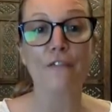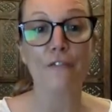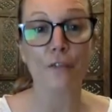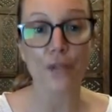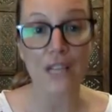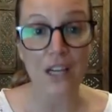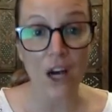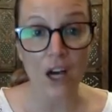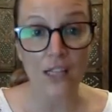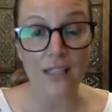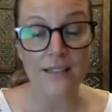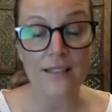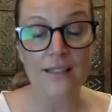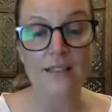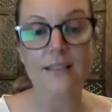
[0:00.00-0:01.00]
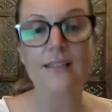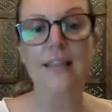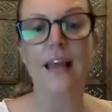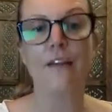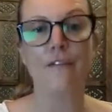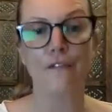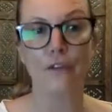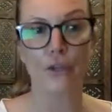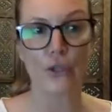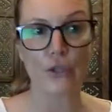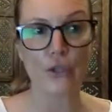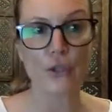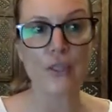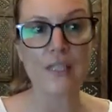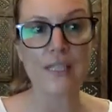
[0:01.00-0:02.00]
freelancers and
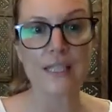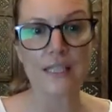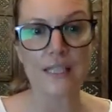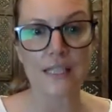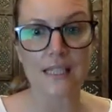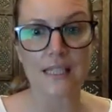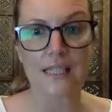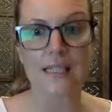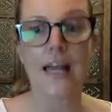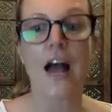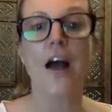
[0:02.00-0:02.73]
virtual assistants